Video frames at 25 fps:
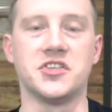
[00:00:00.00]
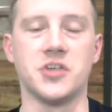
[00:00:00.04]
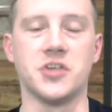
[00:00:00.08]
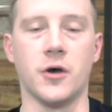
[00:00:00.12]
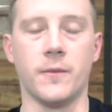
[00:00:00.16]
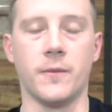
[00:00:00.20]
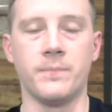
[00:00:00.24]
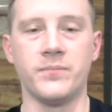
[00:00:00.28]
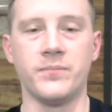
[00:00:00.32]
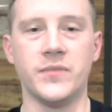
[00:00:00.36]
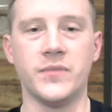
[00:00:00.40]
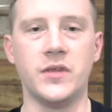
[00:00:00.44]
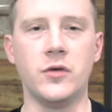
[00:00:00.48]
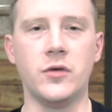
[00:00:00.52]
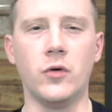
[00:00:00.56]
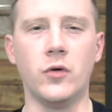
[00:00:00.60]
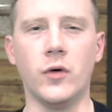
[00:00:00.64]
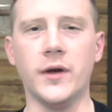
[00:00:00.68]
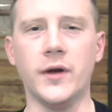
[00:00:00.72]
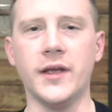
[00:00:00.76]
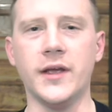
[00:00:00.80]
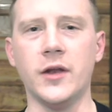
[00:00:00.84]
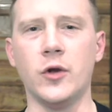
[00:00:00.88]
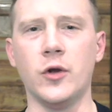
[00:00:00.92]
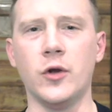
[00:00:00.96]
So you
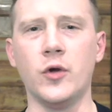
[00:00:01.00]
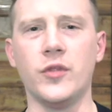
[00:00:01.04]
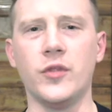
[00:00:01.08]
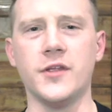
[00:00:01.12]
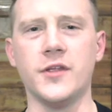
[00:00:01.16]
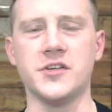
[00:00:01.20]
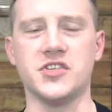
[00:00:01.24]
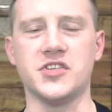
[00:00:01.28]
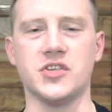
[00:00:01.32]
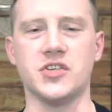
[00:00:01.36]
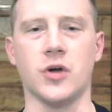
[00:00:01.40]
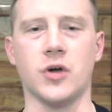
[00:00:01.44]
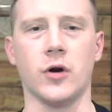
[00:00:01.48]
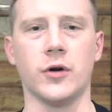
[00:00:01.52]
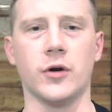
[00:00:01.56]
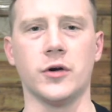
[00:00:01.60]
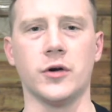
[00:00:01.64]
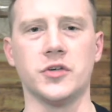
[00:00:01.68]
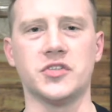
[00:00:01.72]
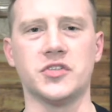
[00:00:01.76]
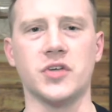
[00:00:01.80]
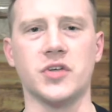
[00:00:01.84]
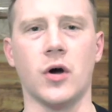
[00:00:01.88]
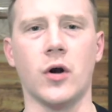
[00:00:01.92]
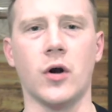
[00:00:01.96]
look at who the
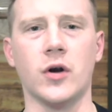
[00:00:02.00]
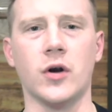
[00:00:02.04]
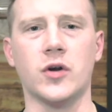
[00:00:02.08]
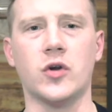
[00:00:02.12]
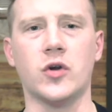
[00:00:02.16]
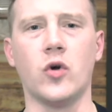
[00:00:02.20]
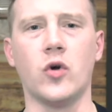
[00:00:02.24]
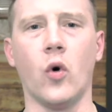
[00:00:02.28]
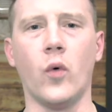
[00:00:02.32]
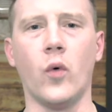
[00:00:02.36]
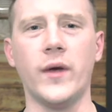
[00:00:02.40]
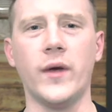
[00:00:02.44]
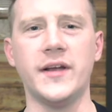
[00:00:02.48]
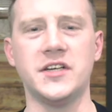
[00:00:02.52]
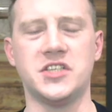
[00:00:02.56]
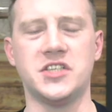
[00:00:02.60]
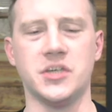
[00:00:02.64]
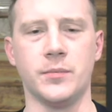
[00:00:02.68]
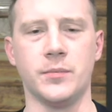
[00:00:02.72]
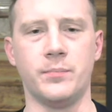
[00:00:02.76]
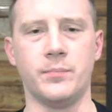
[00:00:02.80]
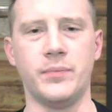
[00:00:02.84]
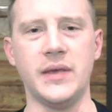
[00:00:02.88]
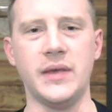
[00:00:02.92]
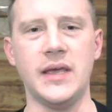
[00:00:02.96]
starters are going
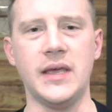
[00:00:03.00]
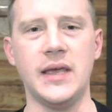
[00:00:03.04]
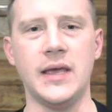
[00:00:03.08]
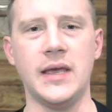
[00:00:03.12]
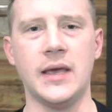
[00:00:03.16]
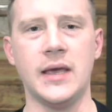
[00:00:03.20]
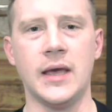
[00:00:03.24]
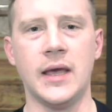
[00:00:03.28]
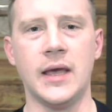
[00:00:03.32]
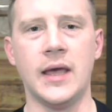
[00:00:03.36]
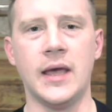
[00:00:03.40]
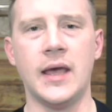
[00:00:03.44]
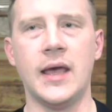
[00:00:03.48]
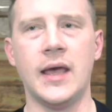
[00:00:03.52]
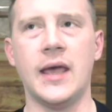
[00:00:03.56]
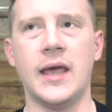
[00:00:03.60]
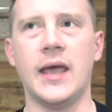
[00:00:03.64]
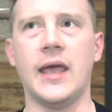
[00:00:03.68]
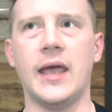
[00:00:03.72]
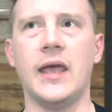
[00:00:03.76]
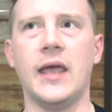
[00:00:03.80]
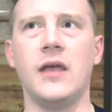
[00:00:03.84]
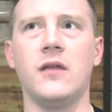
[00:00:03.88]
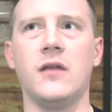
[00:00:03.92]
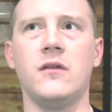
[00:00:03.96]
to be
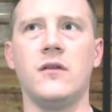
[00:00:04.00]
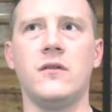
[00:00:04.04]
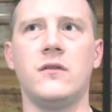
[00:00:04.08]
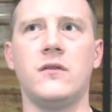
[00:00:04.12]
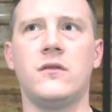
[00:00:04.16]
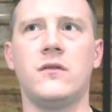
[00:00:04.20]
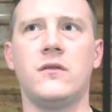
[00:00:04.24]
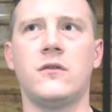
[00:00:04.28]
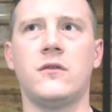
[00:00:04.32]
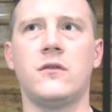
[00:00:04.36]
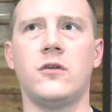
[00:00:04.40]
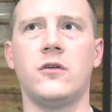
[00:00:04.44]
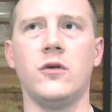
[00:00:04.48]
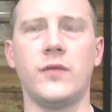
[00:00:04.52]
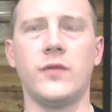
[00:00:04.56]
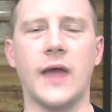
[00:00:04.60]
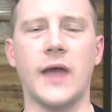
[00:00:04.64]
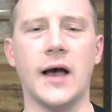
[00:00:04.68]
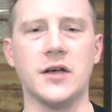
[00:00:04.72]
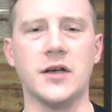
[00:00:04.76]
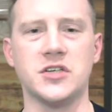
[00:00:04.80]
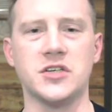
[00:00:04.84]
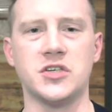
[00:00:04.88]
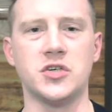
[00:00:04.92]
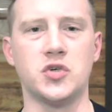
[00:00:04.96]
in
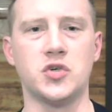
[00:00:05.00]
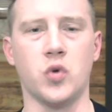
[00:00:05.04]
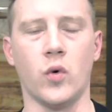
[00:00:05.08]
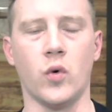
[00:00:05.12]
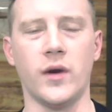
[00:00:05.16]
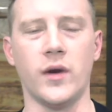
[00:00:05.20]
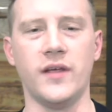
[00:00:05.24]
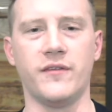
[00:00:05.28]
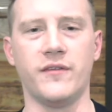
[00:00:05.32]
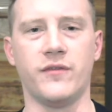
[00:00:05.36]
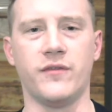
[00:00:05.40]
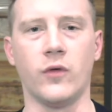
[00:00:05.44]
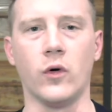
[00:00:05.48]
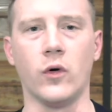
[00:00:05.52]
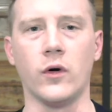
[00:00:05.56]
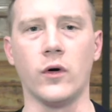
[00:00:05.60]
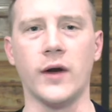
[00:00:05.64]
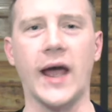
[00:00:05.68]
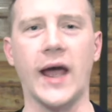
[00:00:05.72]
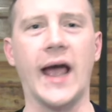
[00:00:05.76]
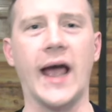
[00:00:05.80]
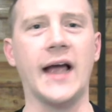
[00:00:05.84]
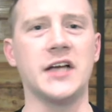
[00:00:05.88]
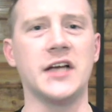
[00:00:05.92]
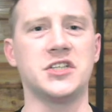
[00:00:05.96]

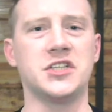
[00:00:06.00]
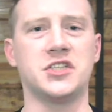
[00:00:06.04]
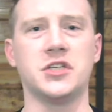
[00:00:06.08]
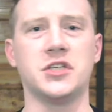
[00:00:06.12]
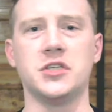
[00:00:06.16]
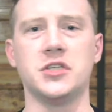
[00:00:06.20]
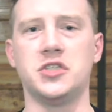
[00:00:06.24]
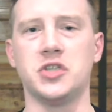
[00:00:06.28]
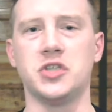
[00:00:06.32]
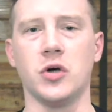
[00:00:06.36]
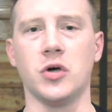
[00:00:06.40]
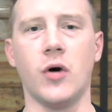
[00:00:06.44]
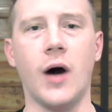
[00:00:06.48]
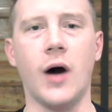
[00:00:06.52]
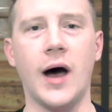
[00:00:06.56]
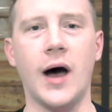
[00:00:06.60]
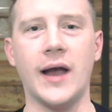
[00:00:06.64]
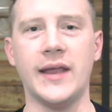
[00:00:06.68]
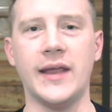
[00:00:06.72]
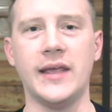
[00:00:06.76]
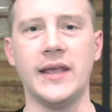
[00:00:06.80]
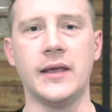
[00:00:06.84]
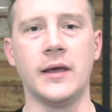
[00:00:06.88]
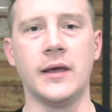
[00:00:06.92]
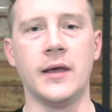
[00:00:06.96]
2024. Ashton
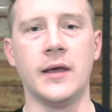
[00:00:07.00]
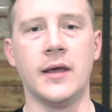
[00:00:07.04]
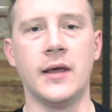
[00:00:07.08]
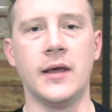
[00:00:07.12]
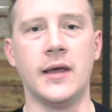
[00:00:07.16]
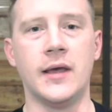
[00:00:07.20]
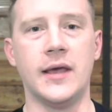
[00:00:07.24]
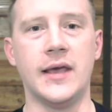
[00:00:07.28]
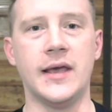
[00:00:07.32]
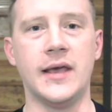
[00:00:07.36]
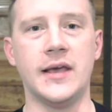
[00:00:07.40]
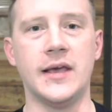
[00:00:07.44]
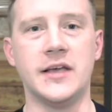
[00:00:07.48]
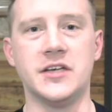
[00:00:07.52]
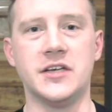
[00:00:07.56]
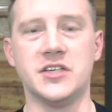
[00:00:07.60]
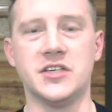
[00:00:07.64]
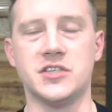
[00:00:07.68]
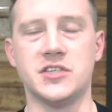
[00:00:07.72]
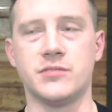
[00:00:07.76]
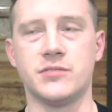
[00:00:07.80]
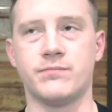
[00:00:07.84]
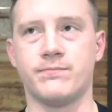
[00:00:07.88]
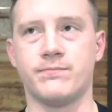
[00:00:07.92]
Gelati is